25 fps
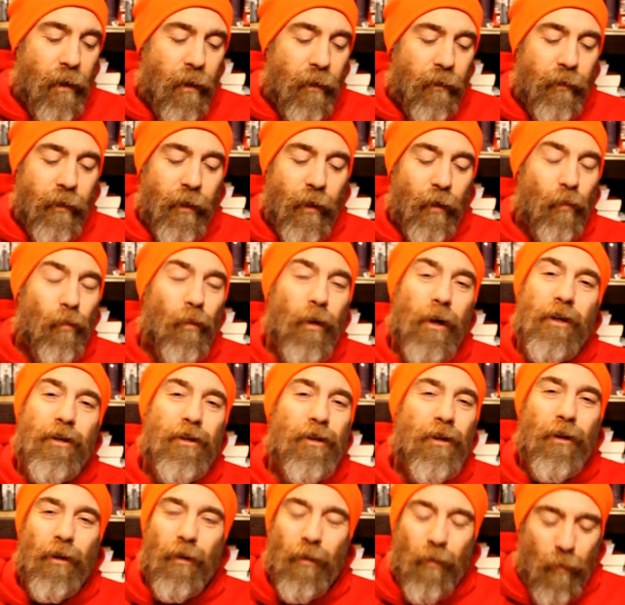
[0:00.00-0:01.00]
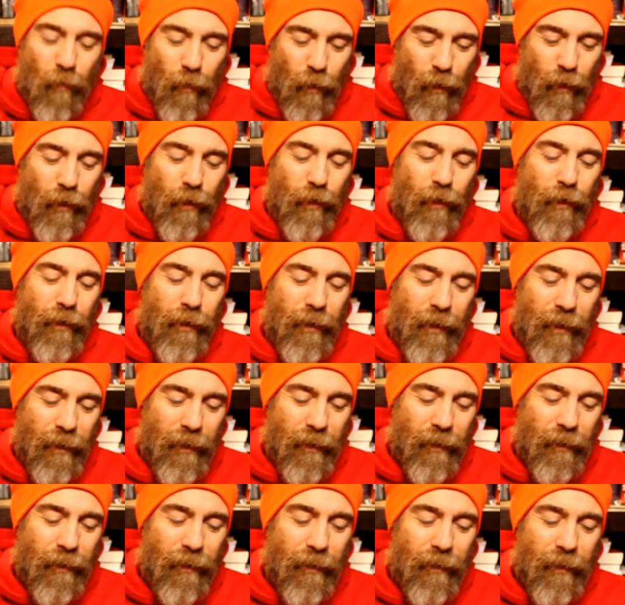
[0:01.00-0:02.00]
The original word
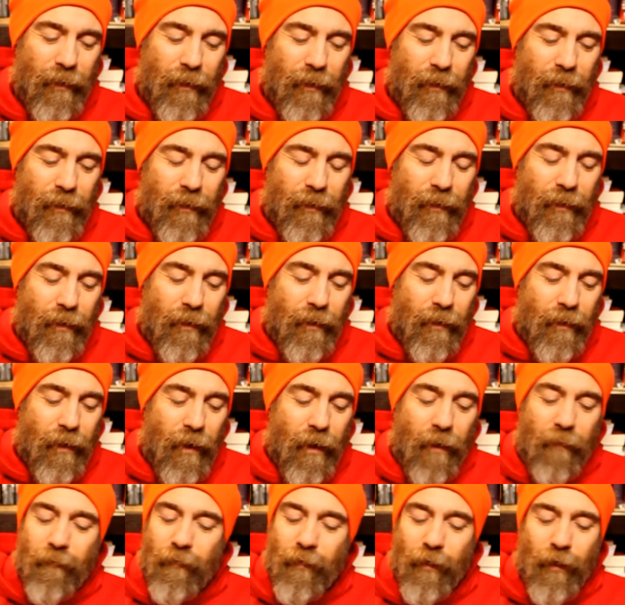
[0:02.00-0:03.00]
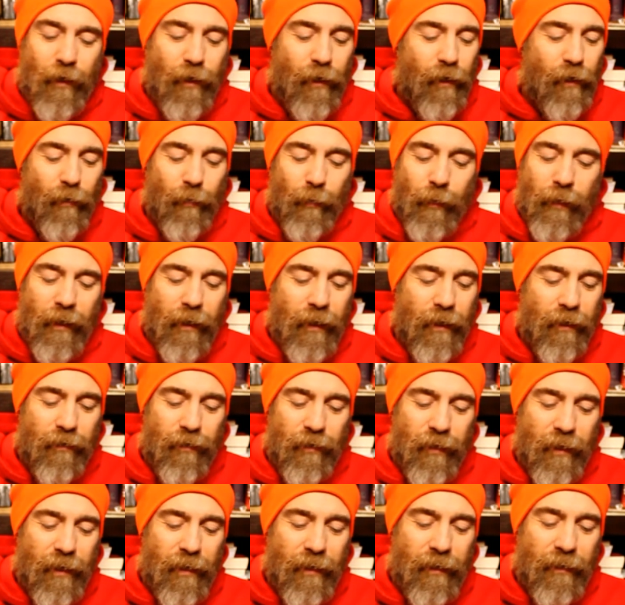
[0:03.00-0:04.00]
of the good
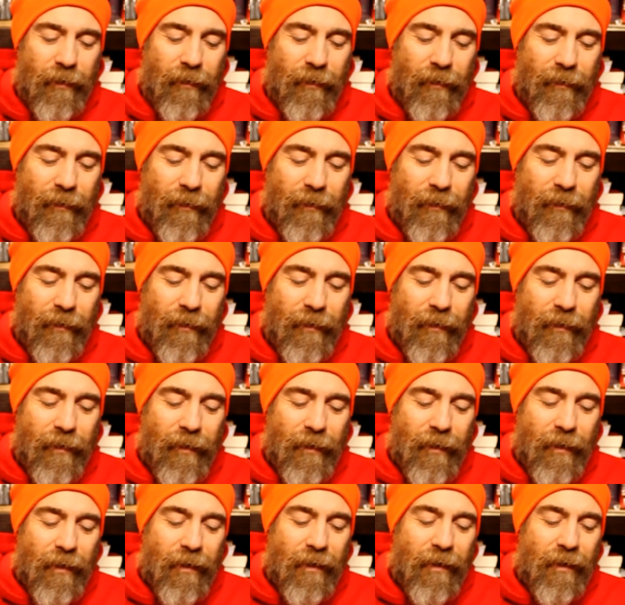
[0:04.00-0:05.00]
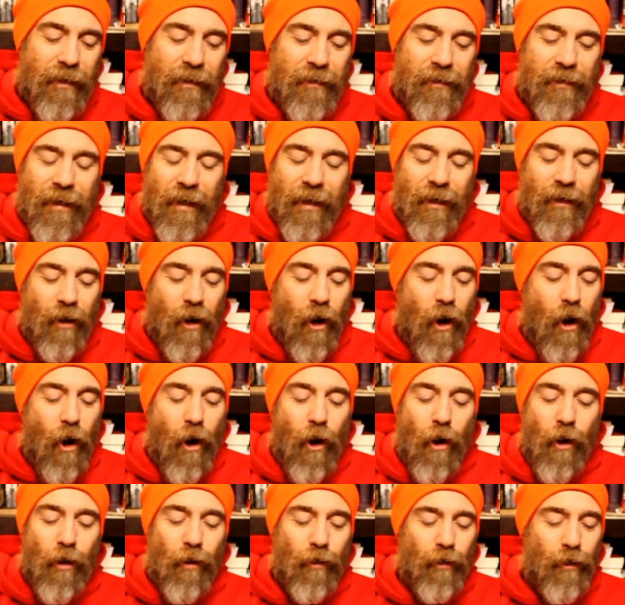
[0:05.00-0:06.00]
religion is that
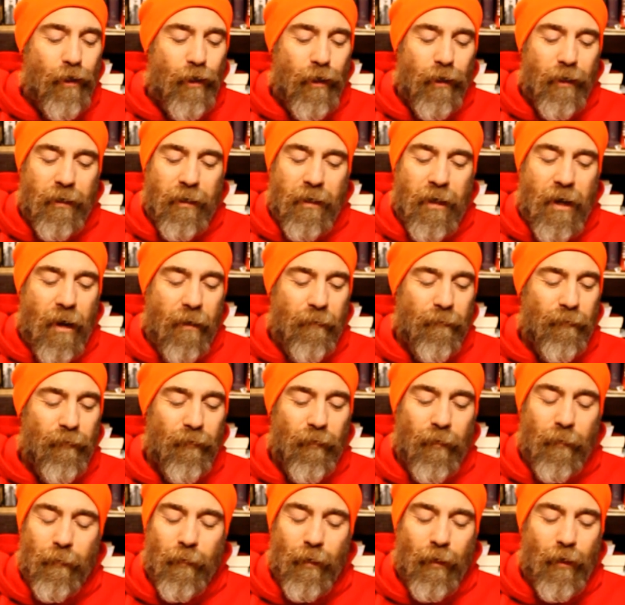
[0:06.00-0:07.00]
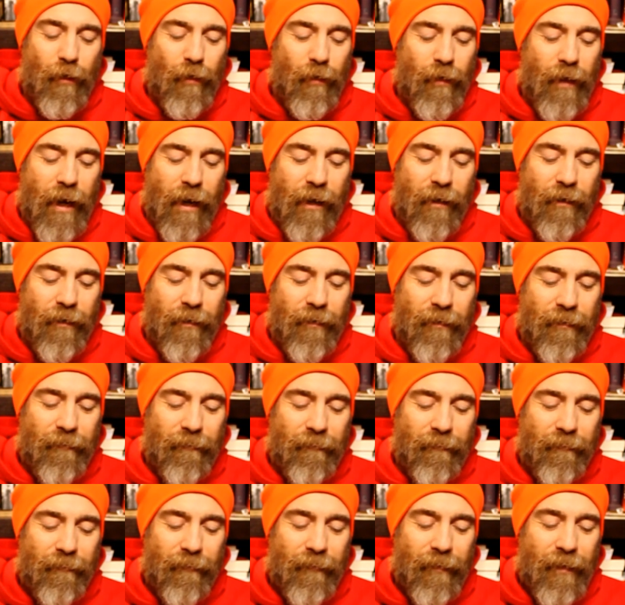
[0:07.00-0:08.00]
all good comes from the Creator
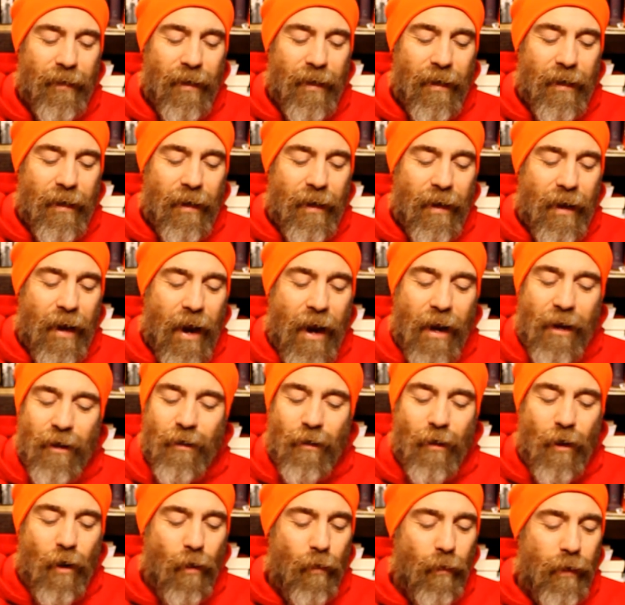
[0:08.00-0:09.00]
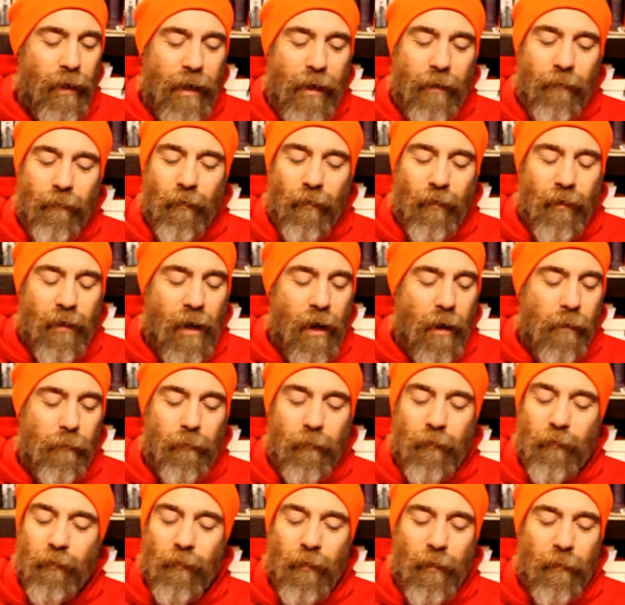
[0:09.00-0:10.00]
and no evil
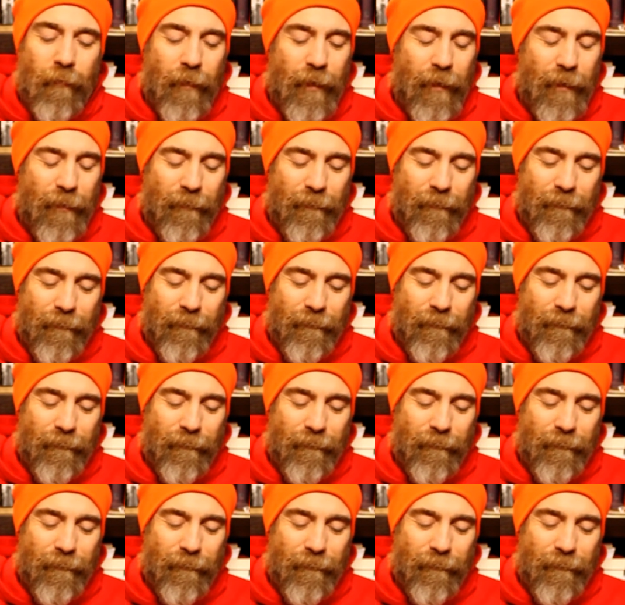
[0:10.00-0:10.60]
comes from Him.